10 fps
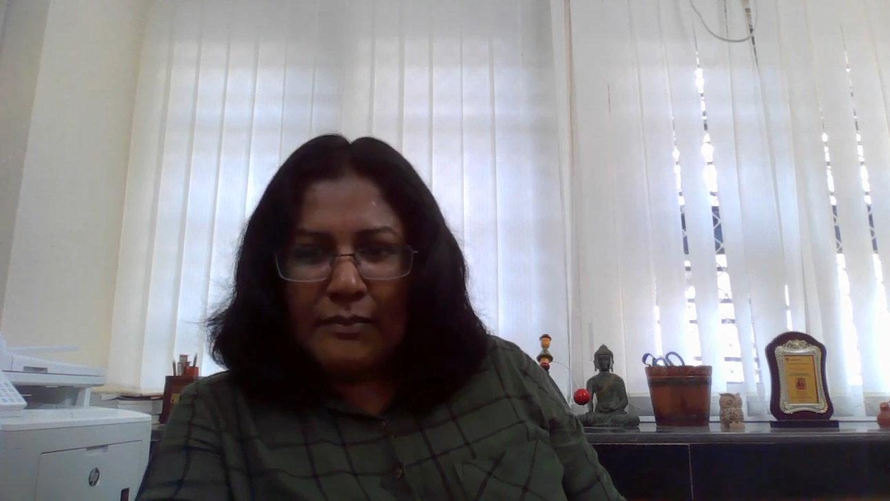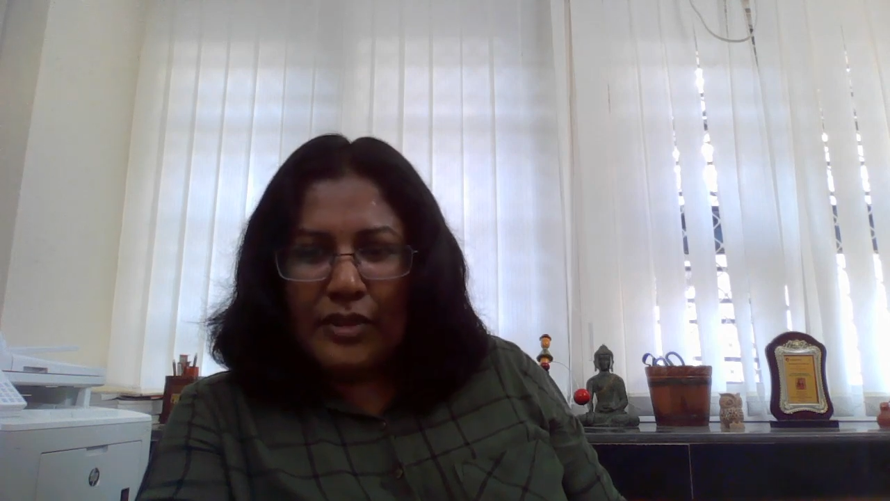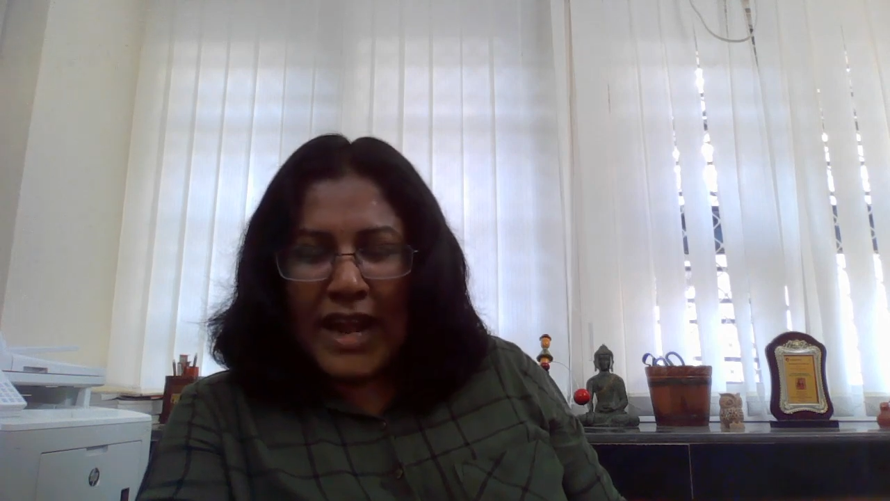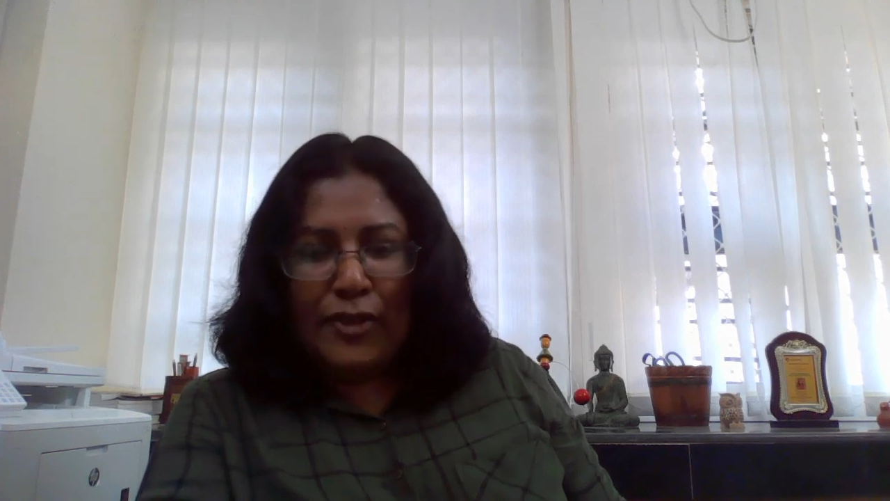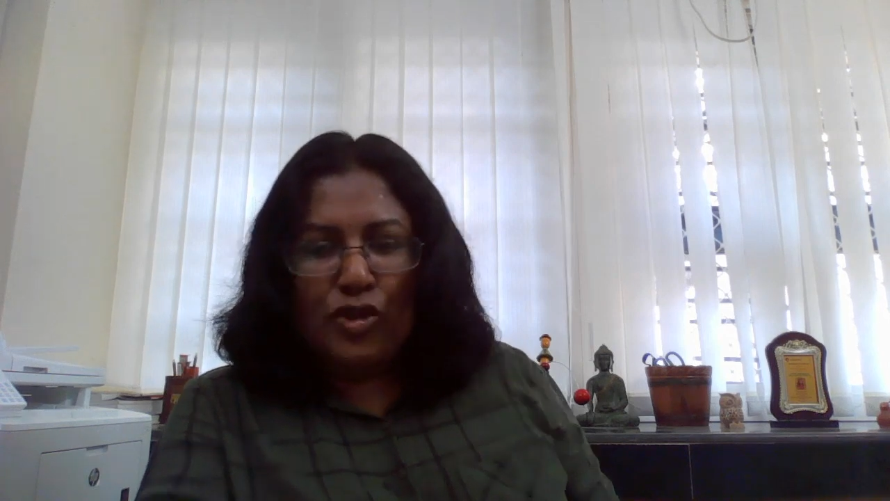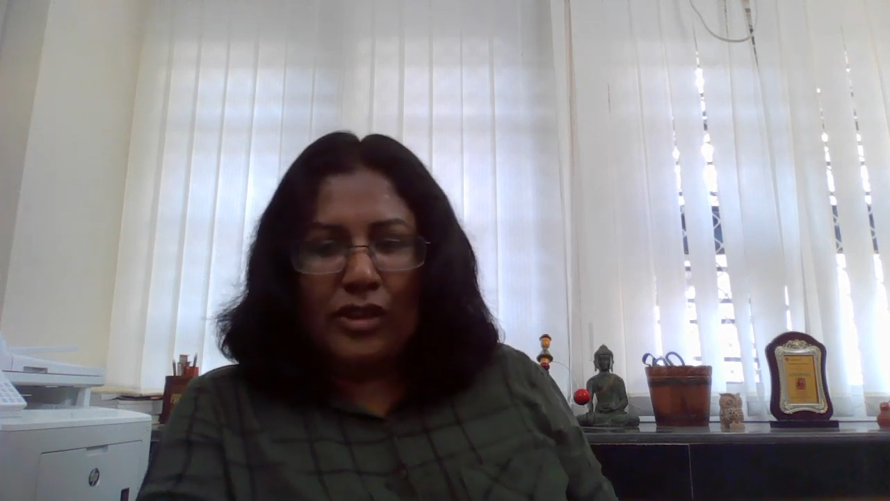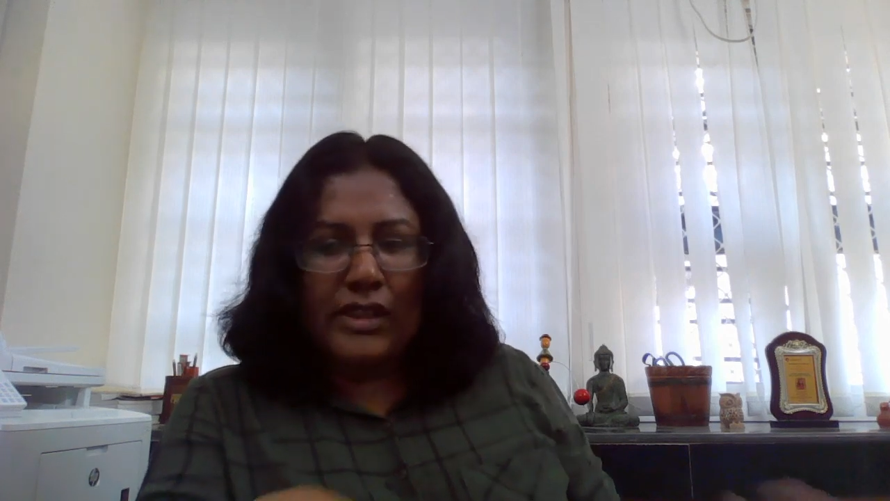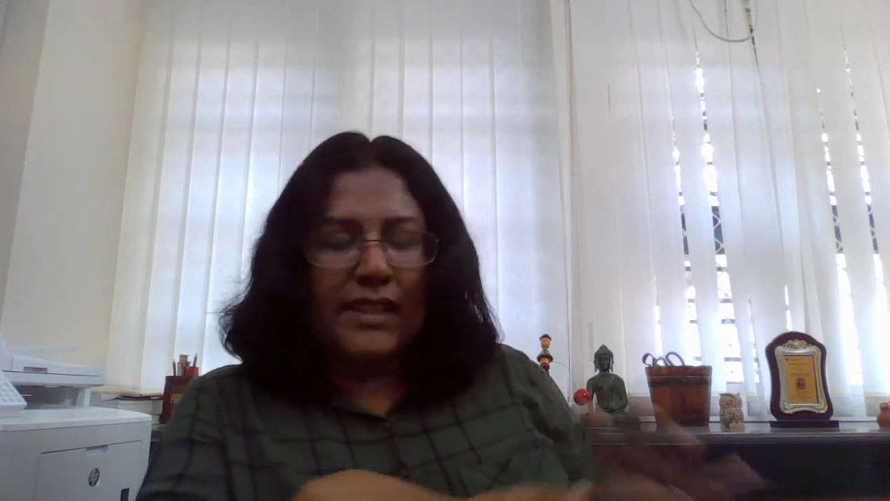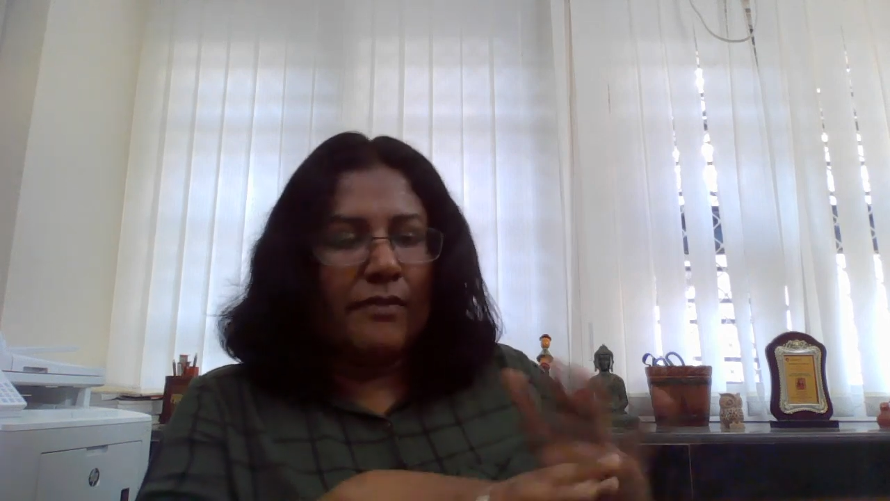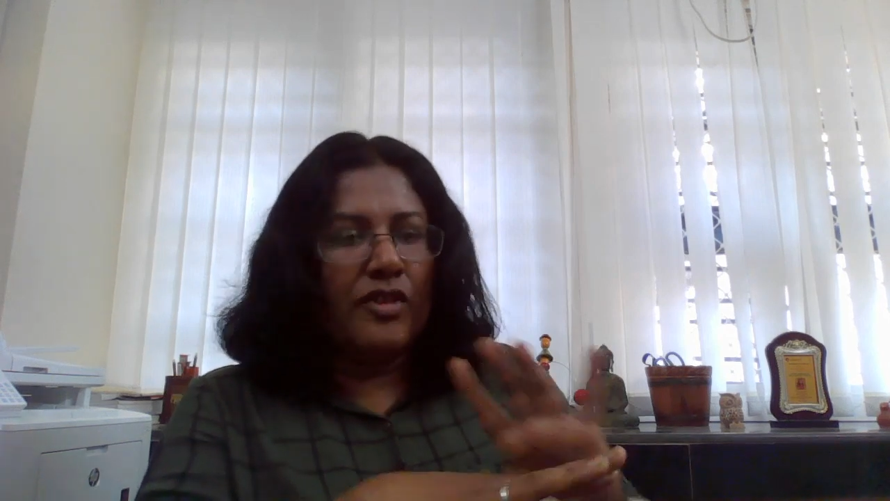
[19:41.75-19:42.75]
naturalism.